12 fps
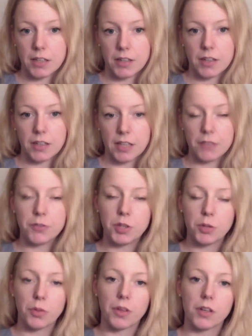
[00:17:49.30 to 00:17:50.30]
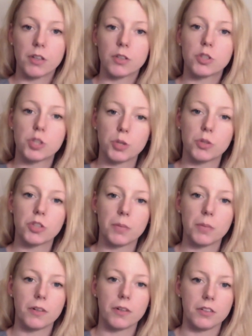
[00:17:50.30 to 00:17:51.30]
give you the studentship
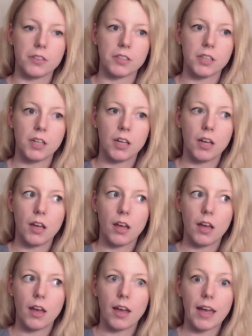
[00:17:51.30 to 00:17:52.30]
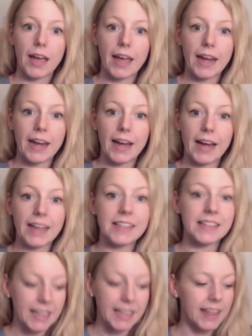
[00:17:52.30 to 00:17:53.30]
or not. And I
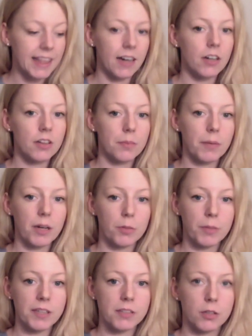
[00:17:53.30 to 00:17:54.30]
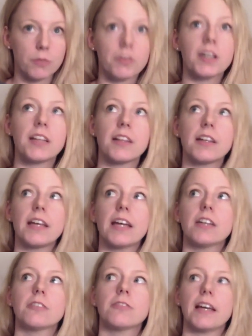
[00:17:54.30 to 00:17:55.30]
sat there on my sofa in the naked
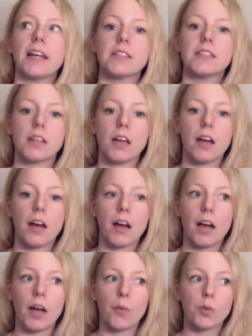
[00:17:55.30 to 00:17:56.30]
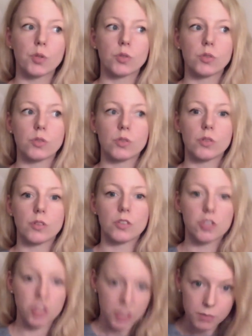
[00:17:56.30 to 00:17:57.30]
flat. I was
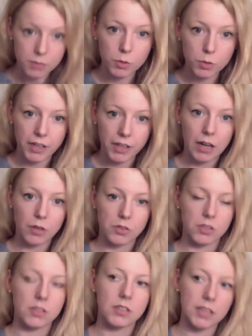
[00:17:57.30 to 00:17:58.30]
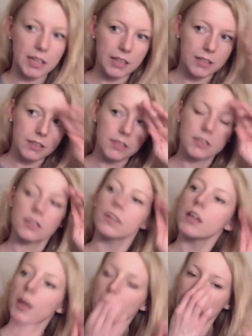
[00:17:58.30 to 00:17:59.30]
just moving houses and
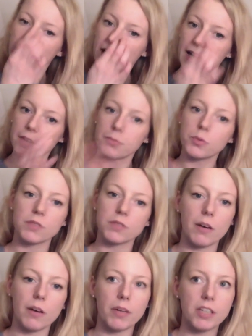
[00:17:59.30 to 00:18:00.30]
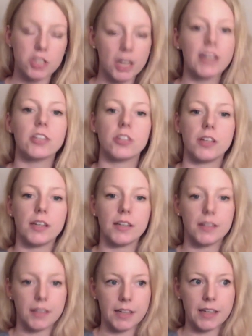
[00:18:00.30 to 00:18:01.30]
my life was very changing.
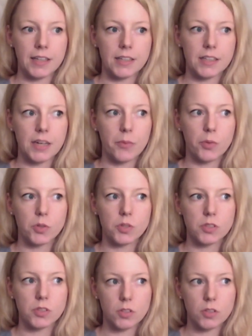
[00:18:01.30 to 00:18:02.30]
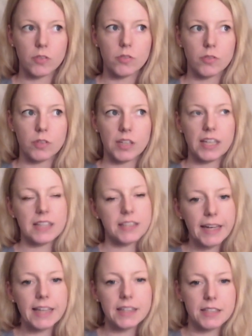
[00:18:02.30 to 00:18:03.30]
And I was, yes, I
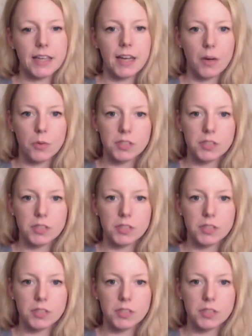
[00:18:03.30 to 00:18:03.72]
can say I was